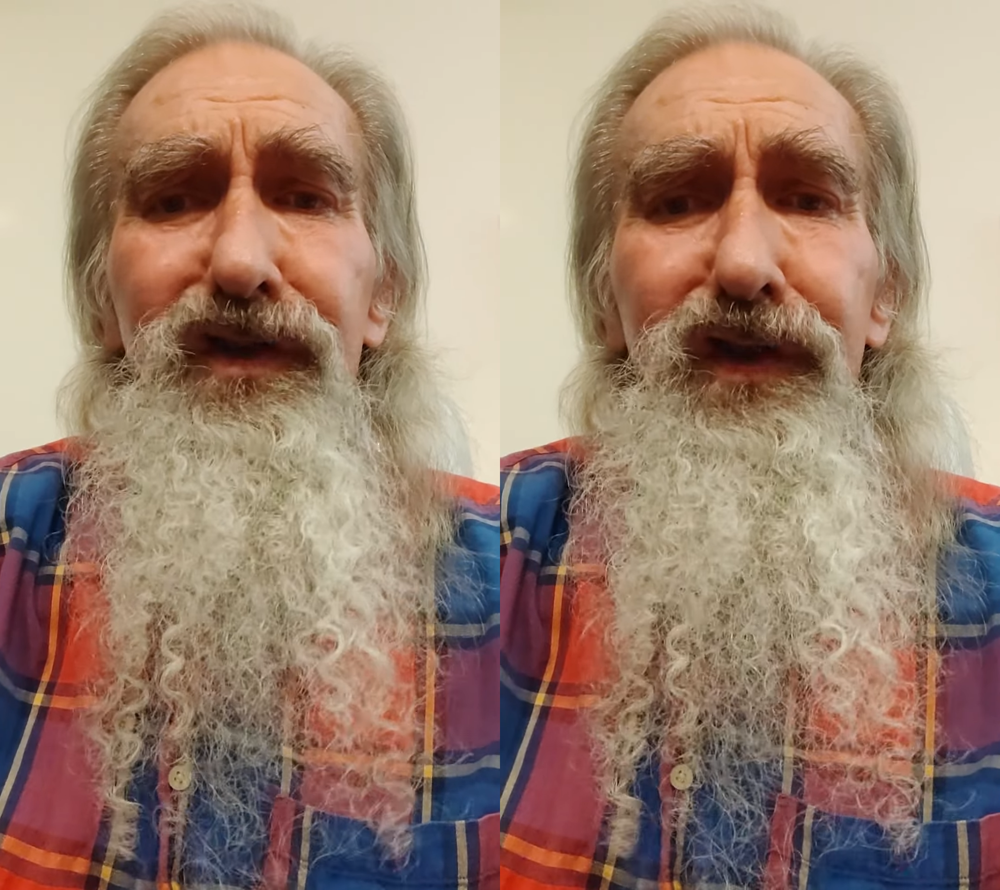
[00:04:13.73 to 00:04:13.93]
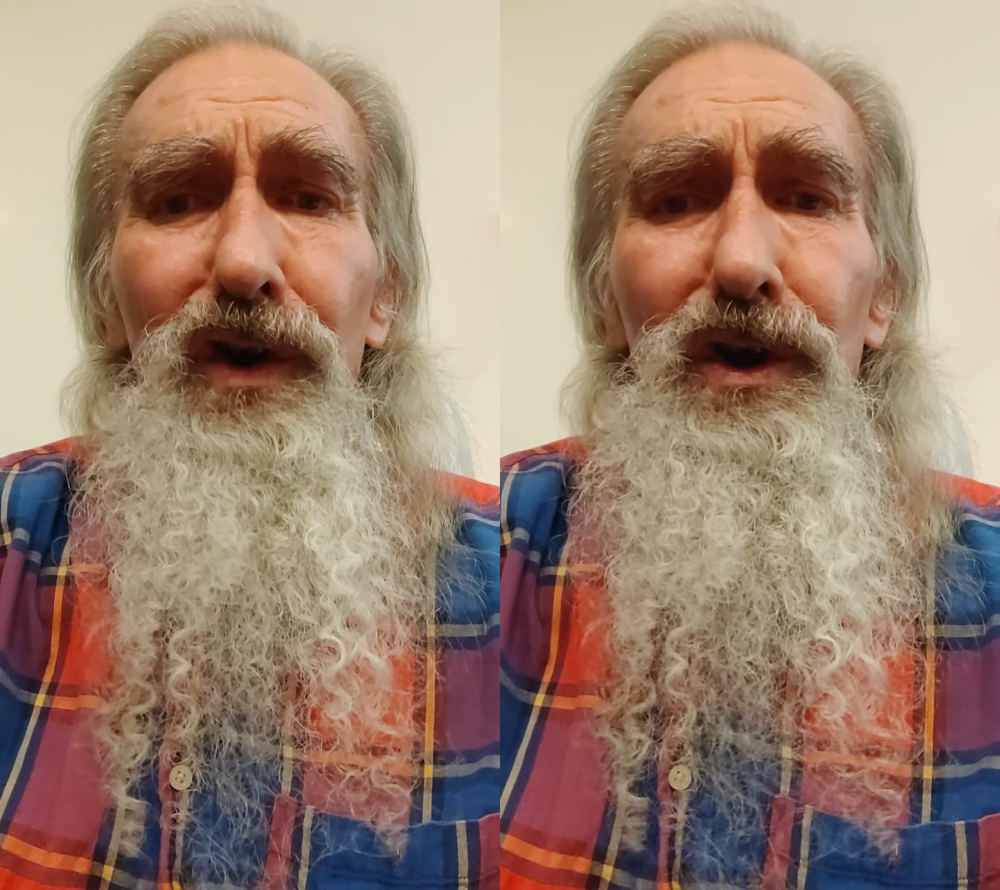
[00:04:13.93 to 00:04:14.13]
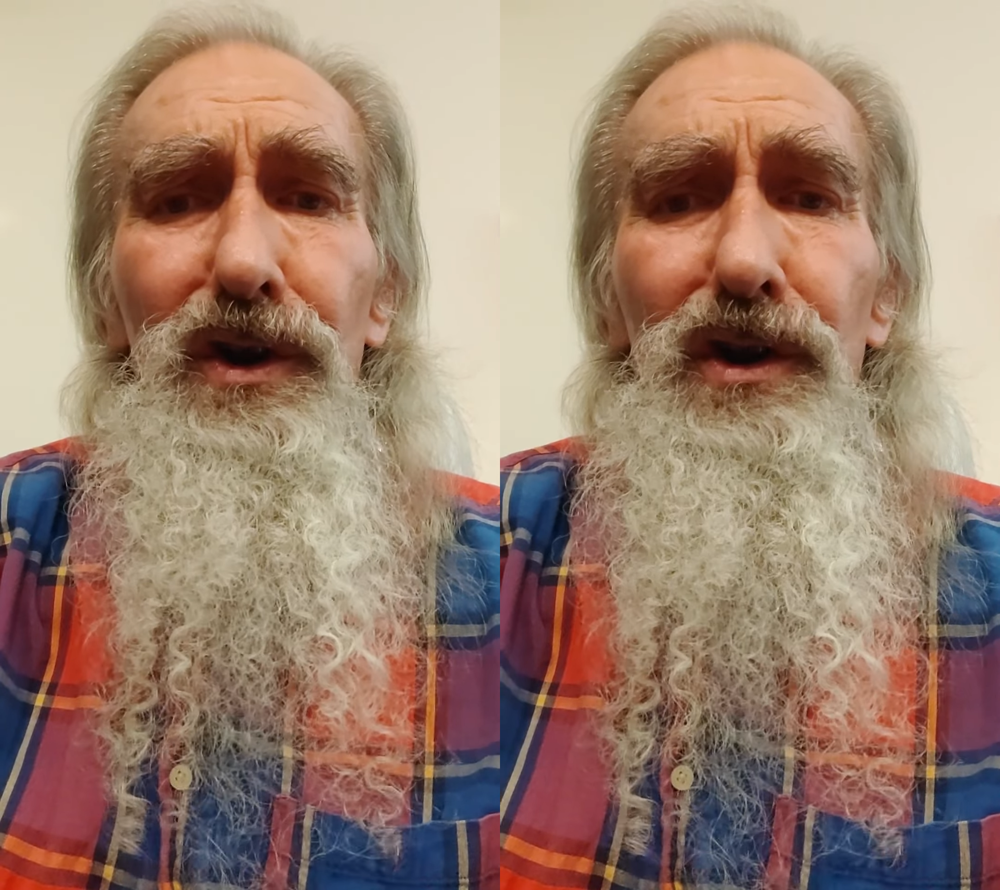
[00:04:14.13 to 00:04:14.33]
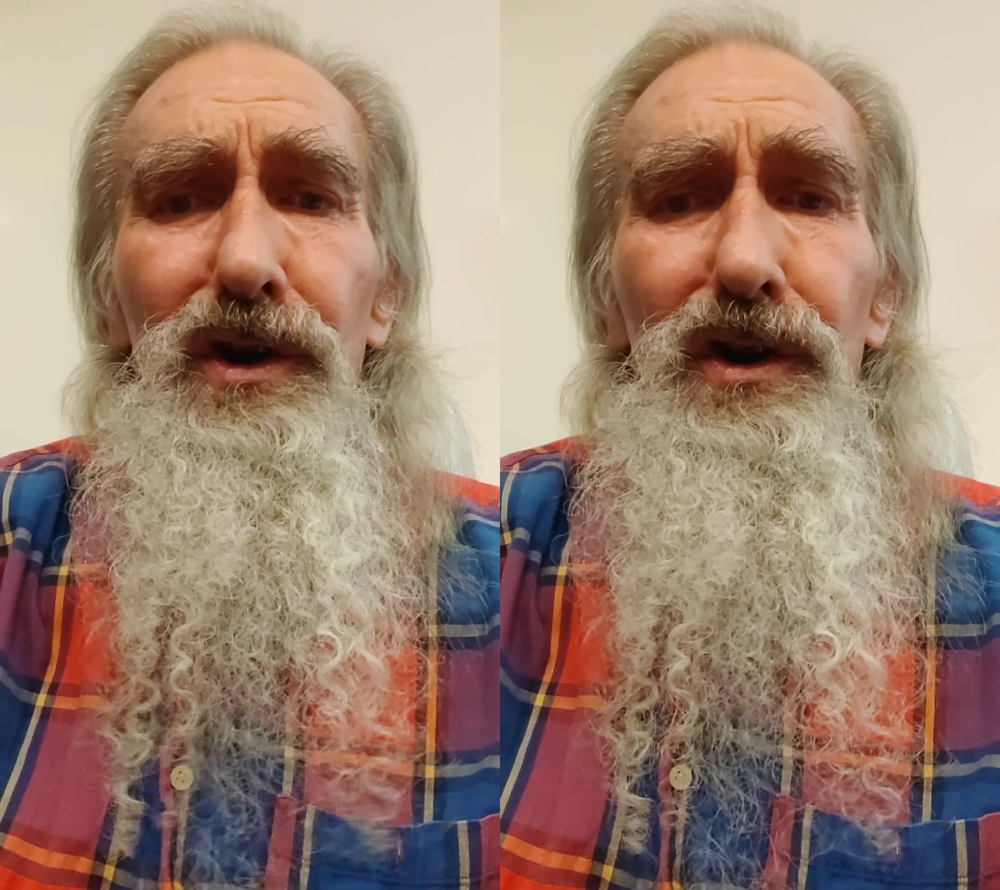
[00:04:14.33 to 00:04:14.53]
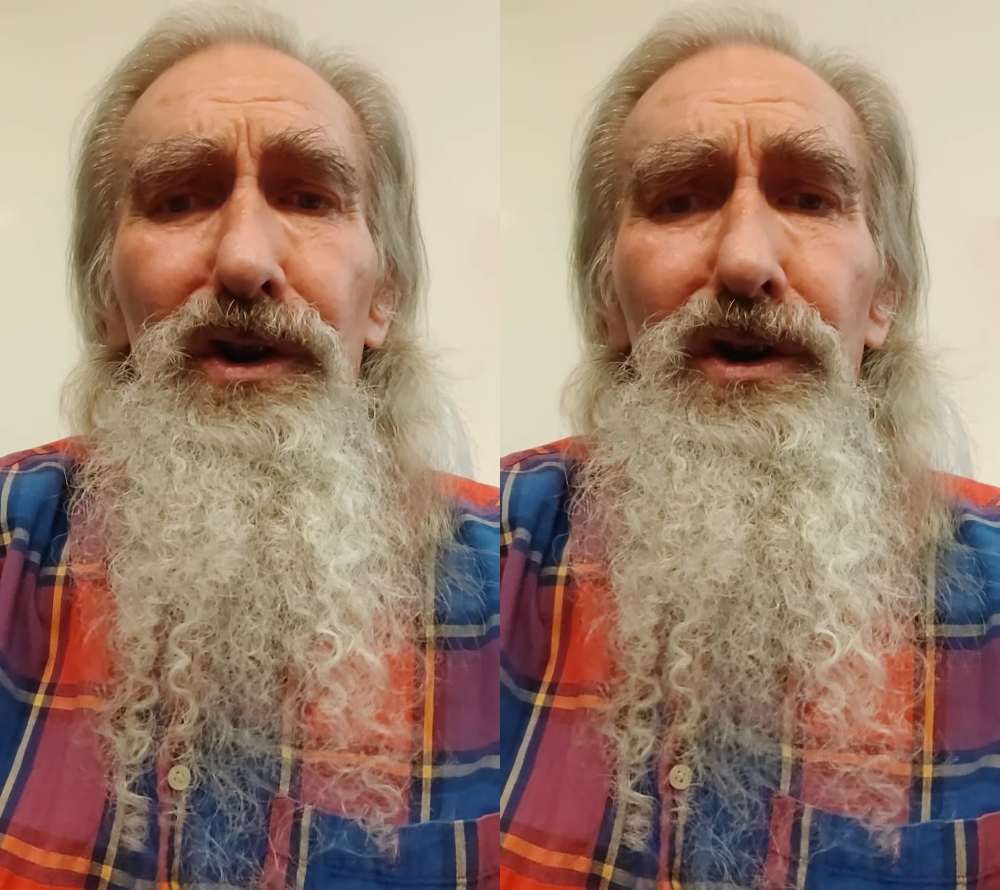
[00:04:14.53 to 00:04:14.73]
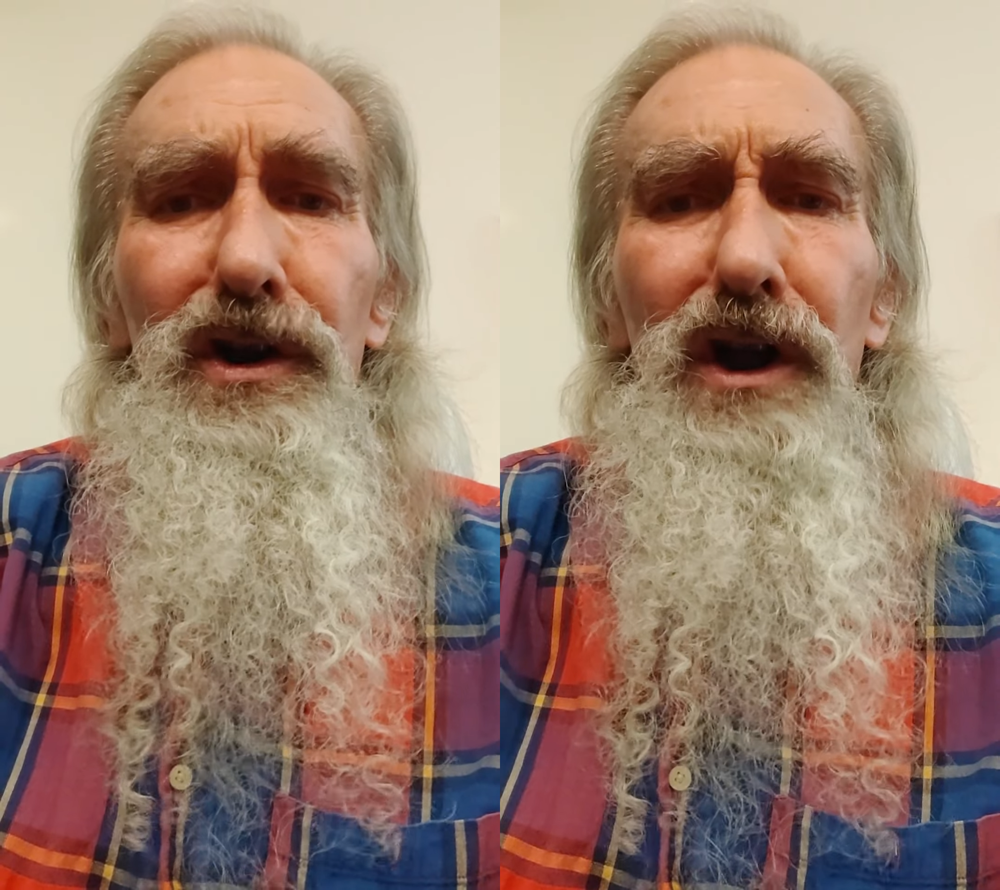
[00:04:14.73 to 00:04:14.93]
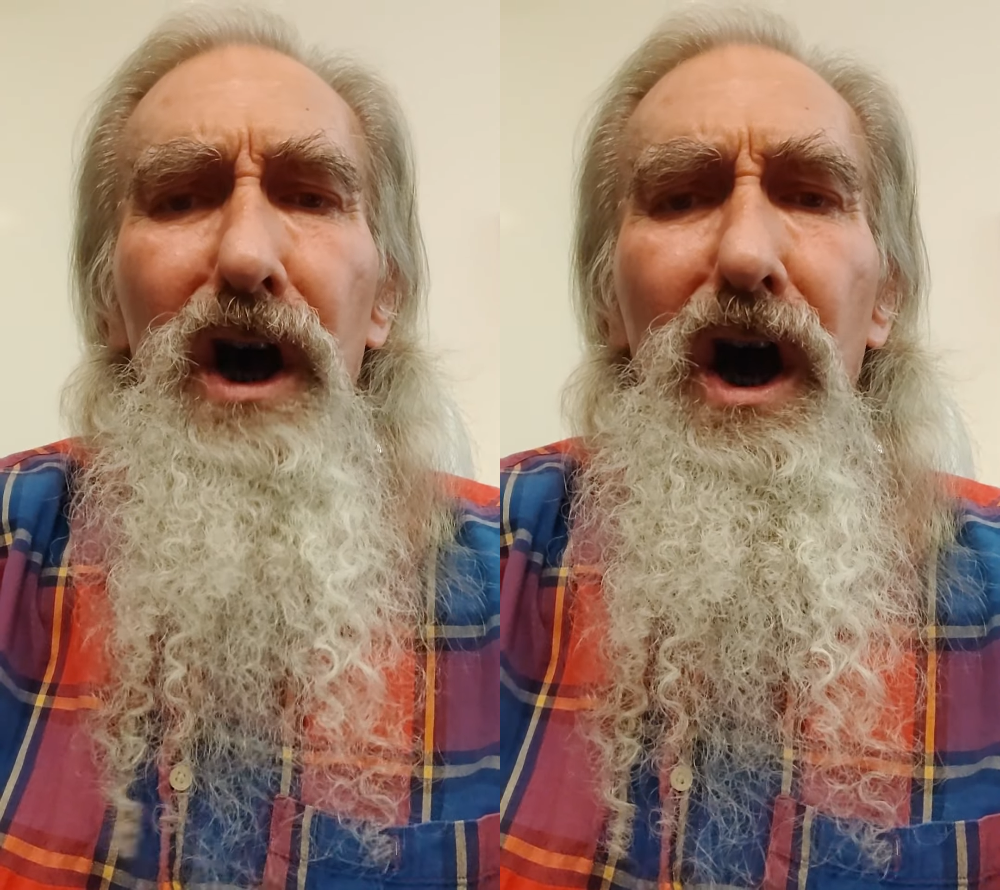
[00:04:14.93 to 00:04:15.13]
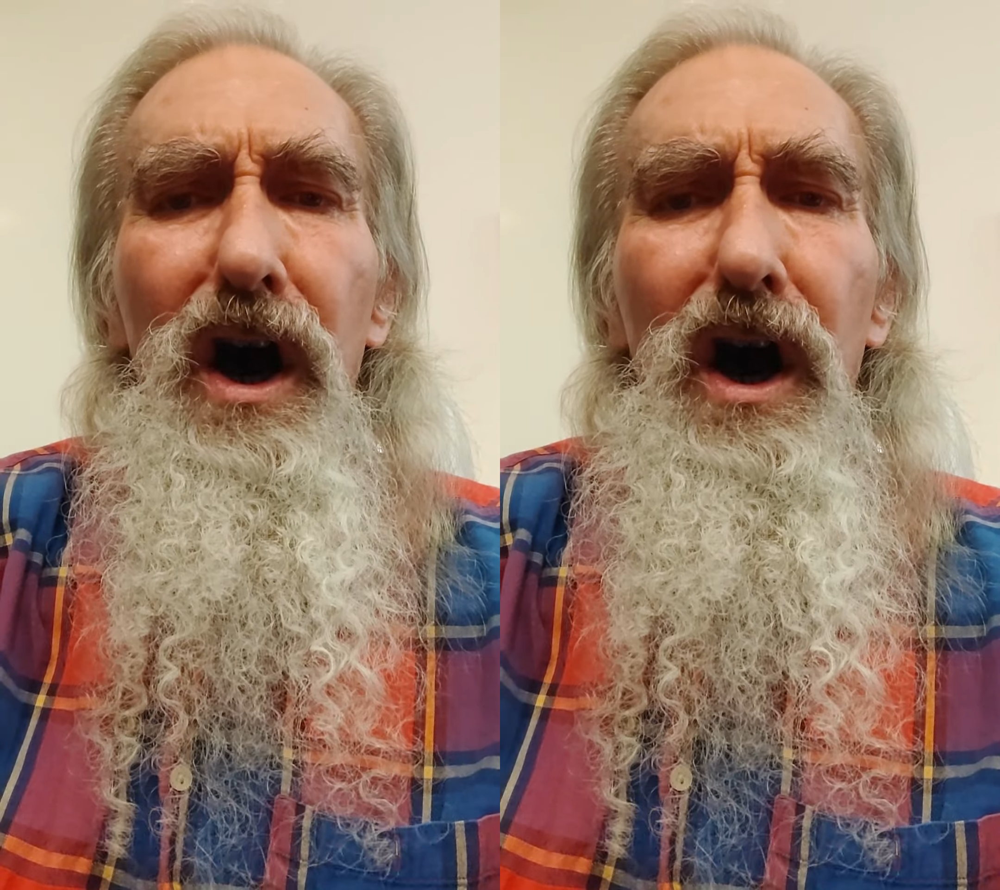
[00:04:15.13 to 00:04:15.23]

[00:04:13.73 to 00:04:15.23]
soul